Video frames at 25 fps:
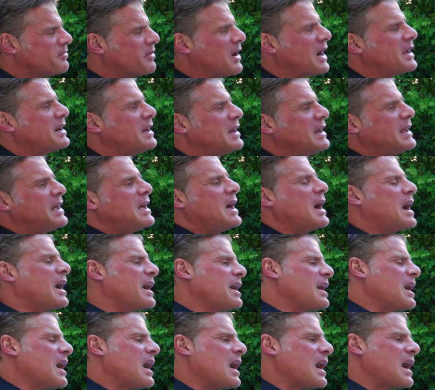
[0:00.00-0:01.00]
finally,
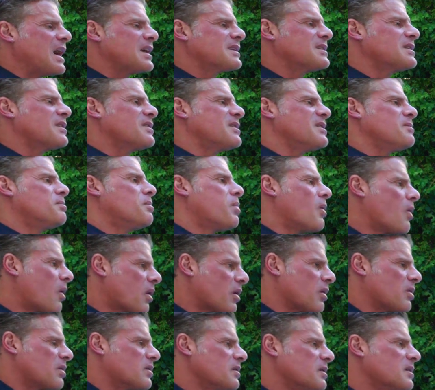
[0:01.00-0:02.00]
I add the
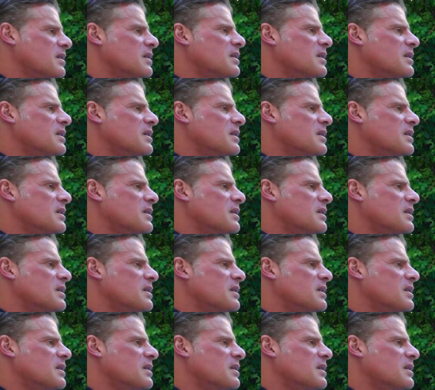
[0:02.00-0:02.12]
boron,